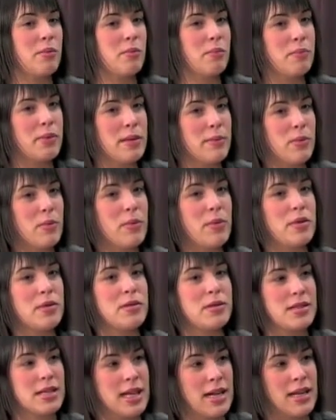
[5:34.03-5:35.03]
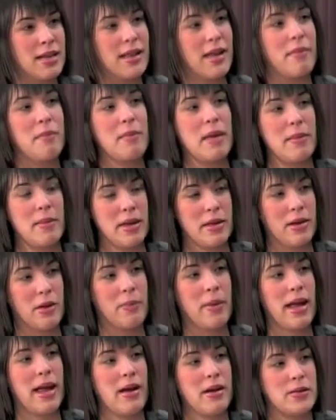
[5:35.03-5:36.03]
people were seeing that maybe their
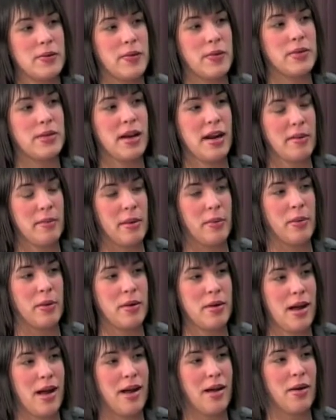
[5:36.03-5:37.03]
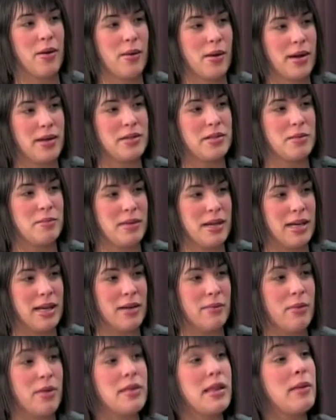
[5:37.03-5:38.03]
payouts for retirement were not going to
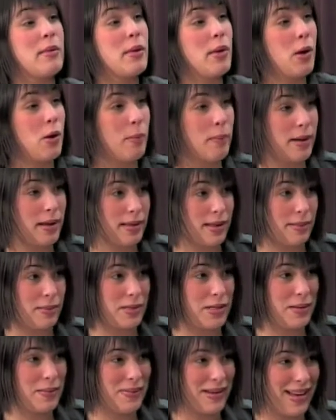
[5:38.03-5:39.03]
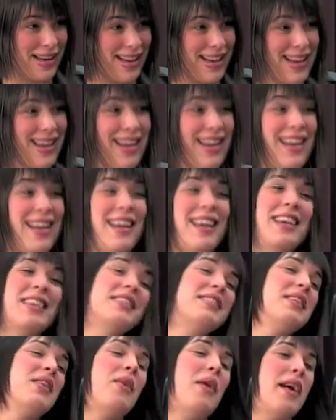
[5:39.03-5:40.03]
be what they were hoping them to be.
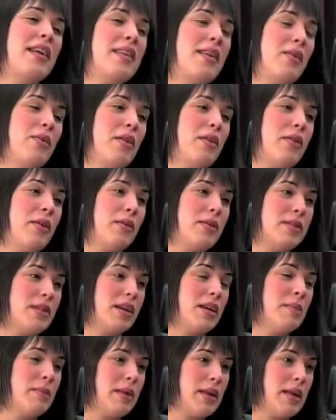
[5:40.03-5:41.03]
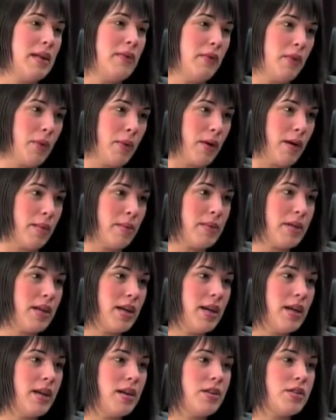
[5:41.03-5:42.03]
So I know that there was a committee formed
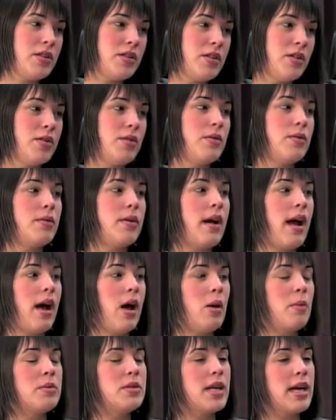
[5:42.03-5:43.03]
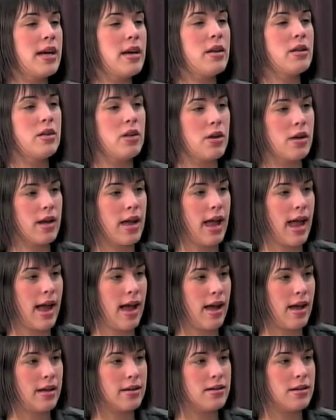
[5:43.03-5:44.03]
to help take a look
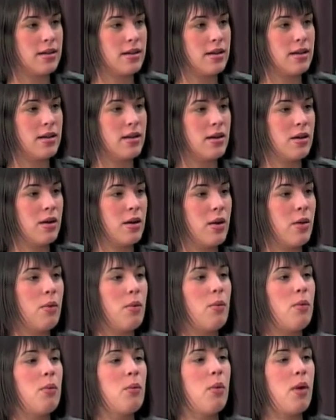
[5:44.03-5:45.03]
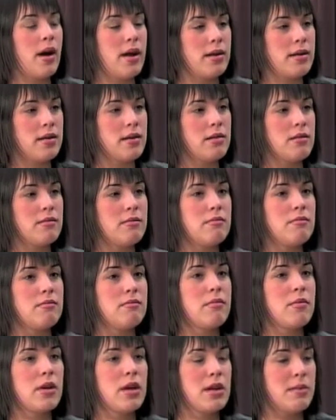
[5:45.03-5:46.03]
at what
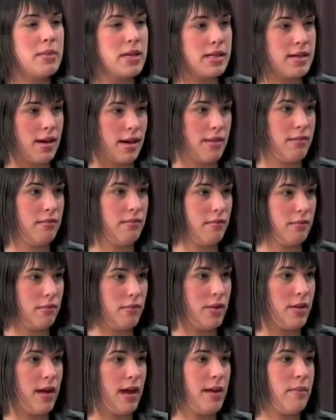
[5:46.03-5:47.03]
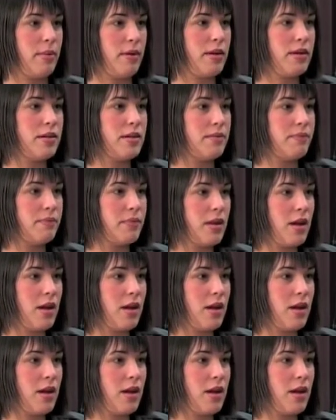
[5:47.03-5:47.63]
can be done with IPERS